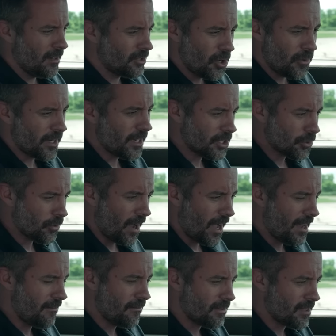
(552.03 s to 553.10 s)
during a
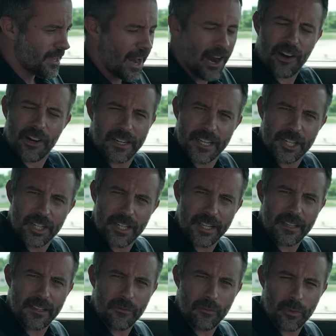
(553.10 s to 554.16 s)
drive, the air conditioning